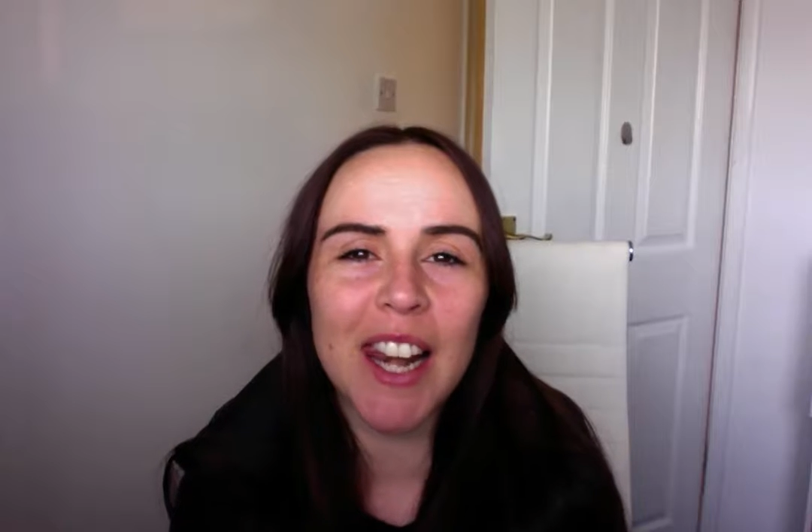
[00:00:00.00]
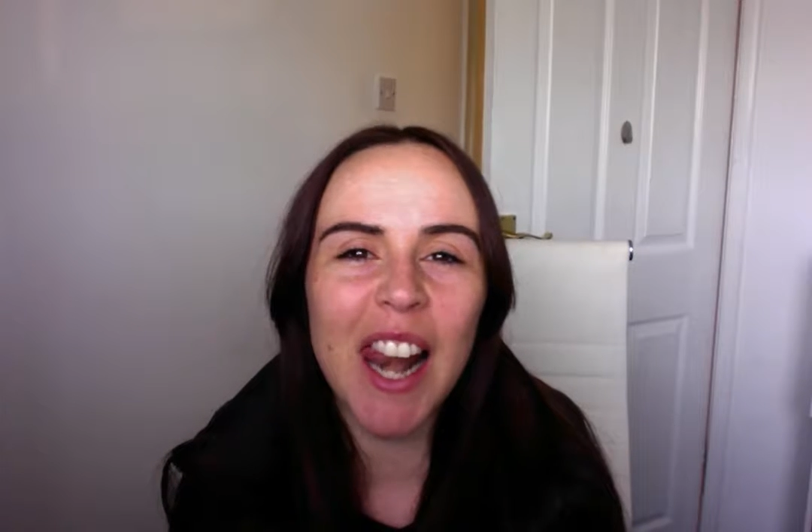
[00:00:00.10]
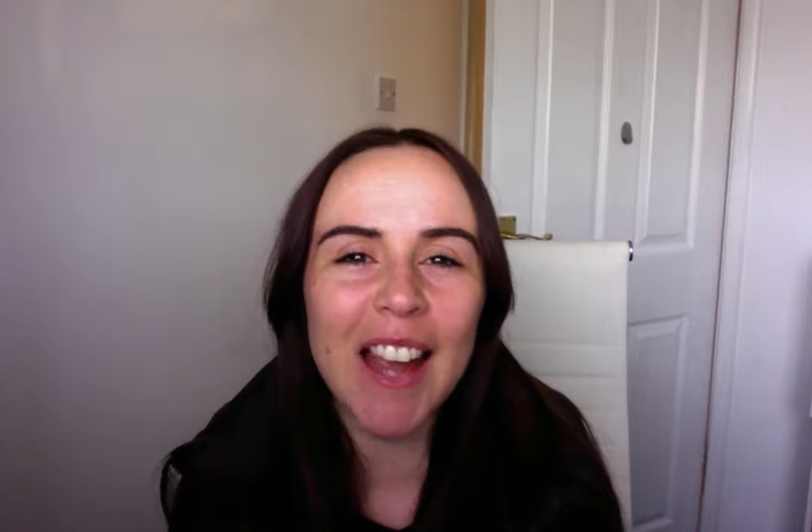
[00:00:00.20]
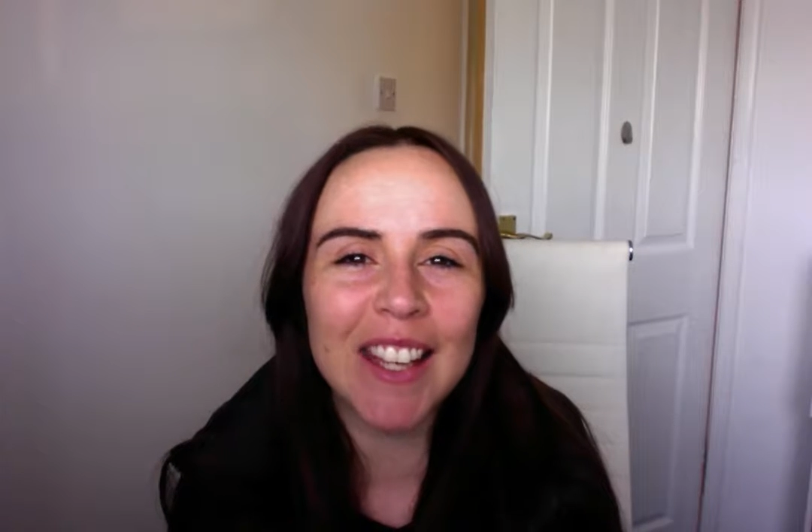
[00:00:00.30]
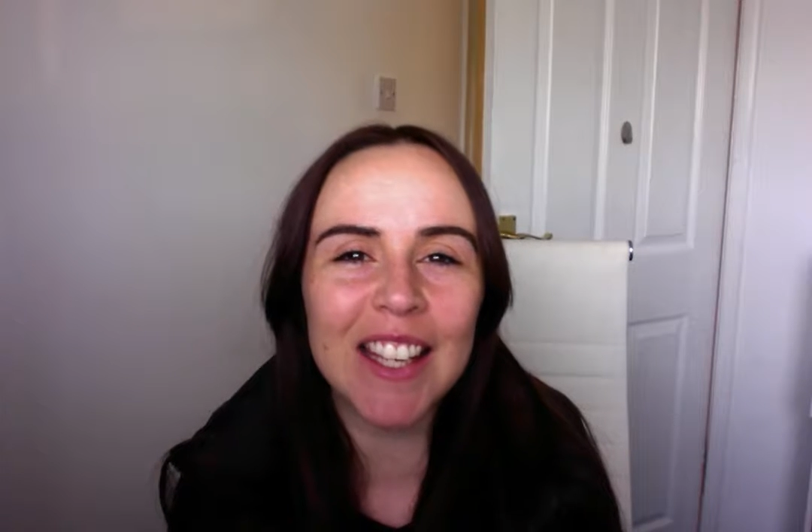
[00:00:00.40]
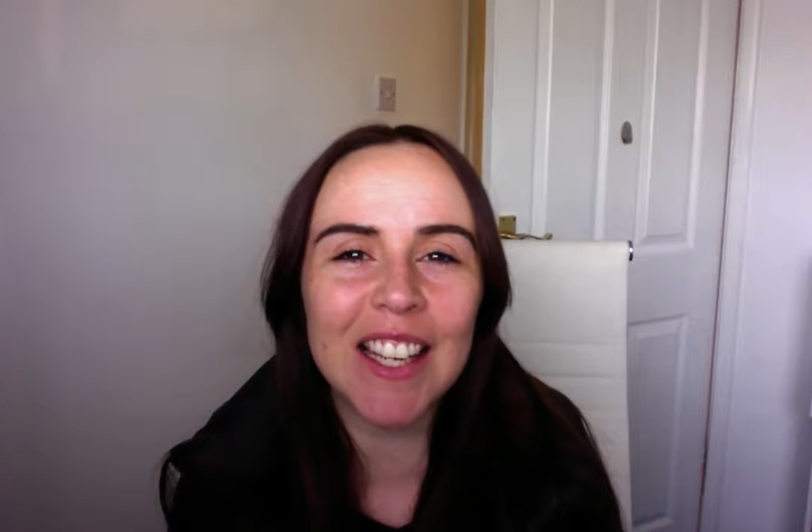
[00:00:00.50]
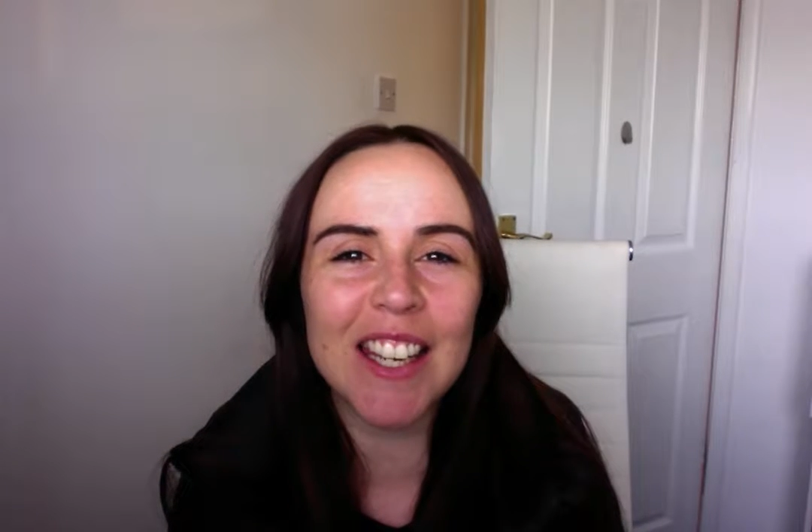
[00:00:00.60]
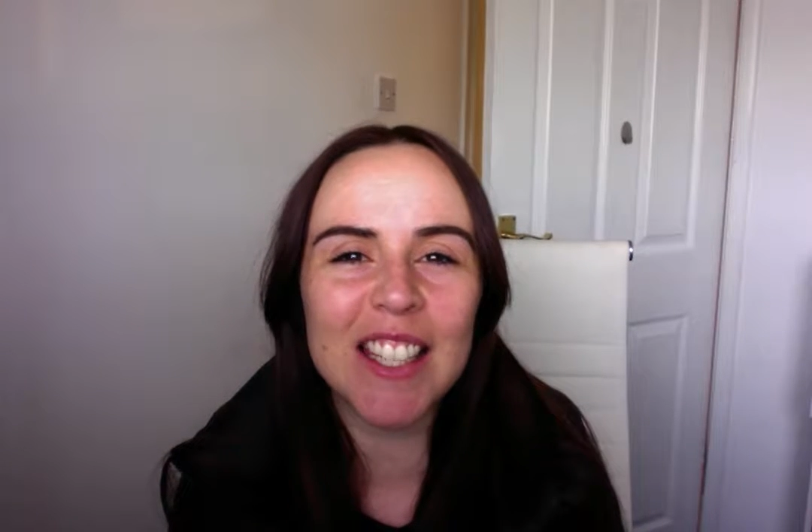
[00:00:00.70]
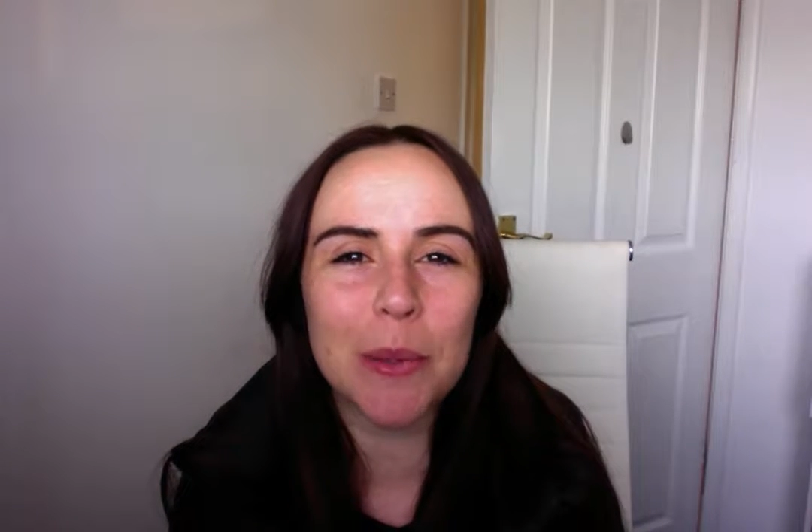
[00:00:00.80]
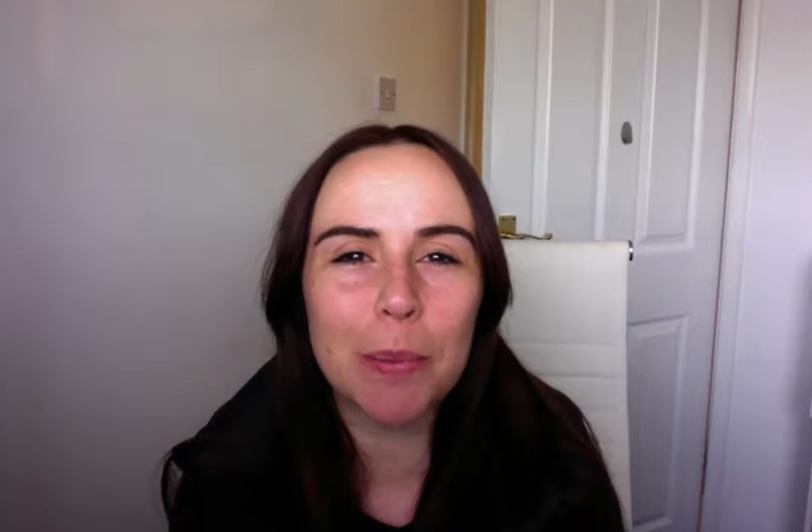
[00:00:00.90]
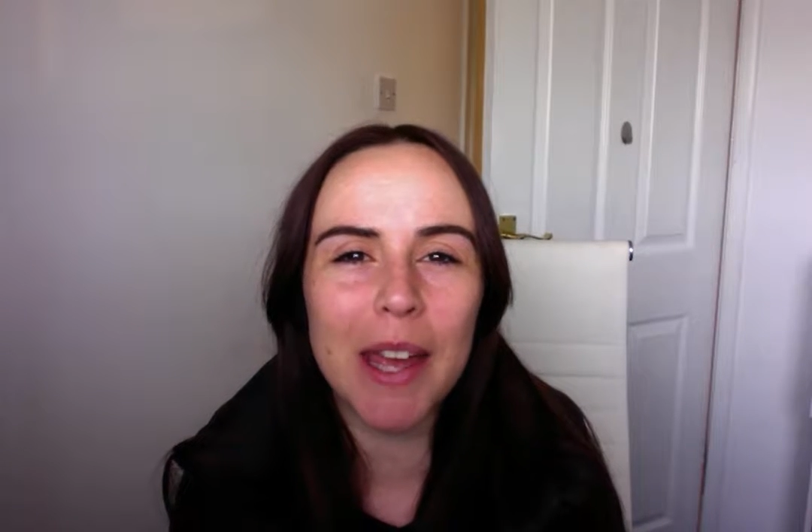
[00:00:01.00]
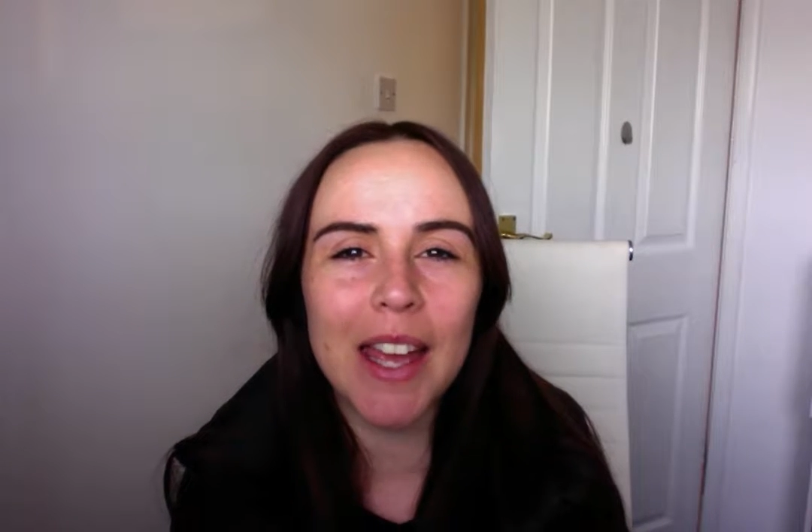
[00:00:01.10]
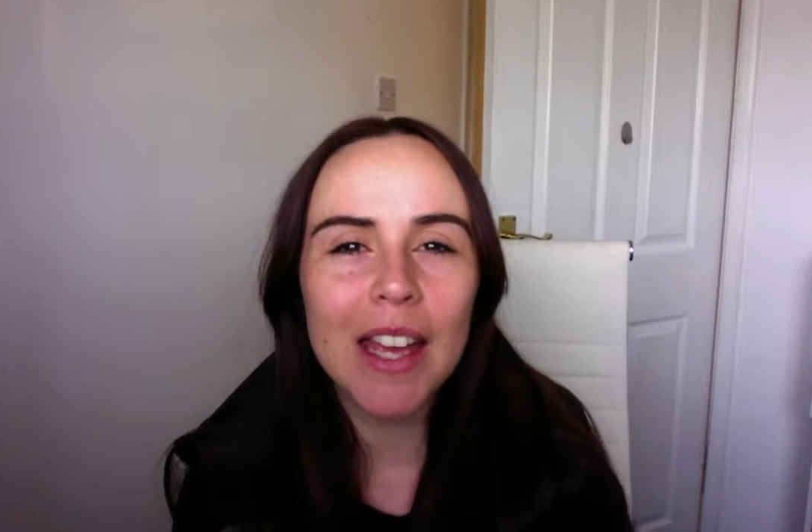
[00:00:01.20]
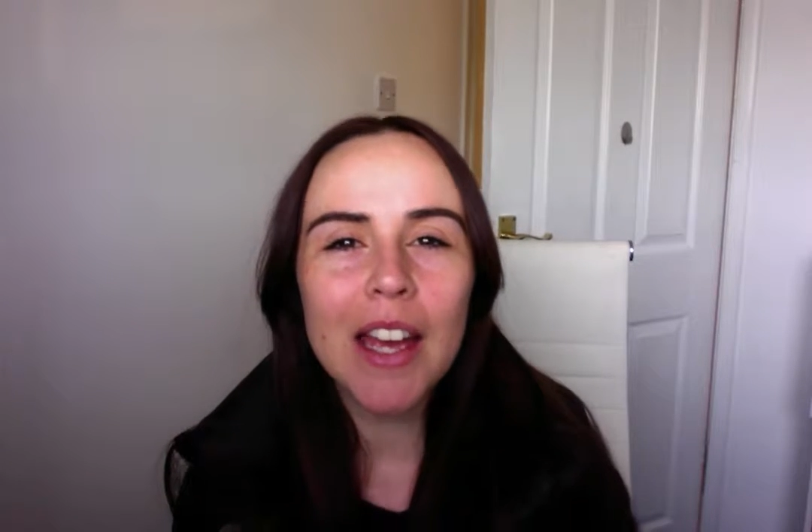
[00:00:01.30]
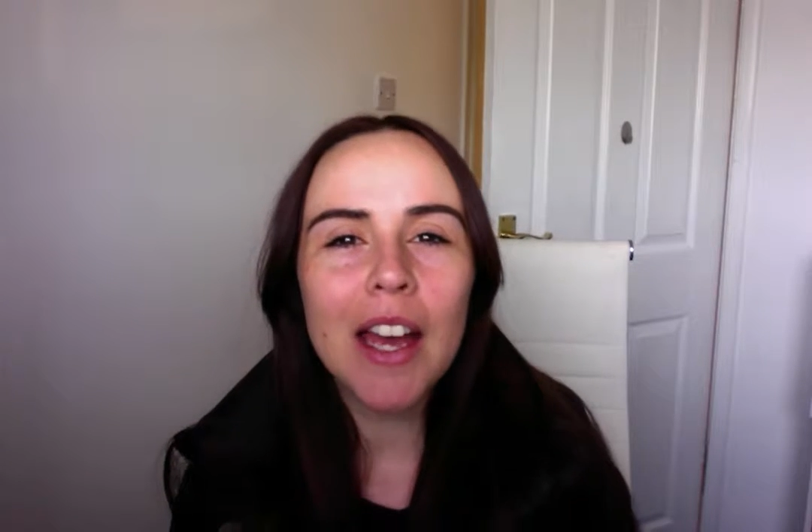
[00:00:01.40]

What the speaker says: lacking a little bit